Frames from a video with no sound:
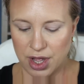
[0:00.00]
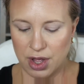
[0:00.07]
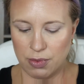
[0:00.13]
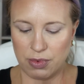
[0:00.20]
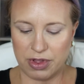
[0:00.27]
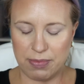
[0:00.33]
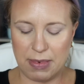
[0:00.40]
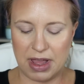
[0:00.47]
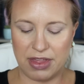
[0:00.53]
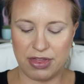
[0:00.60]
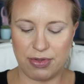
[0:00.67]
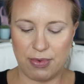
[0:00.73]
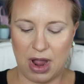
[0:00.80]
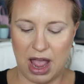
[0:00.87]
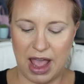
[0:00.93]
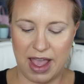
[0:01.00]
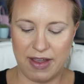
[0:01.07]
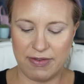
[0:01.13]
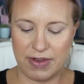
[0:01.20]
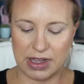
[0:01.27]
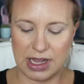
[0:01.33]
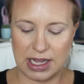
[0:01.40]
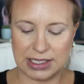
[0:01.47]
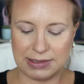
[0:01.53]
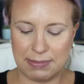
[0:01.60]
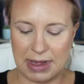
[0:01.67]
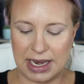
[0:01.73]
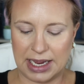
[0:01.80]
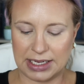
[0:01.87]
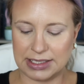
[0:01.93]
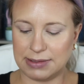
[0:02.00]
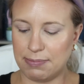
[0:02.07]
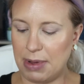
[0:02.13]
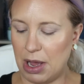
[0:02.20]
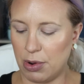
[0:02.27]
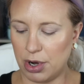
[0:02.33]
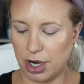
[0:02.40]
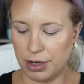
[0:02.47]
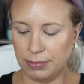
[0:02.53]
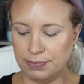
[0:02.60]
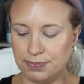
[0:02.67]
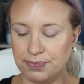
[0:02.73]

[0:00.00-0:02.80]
with my Thrive Causemetics powder.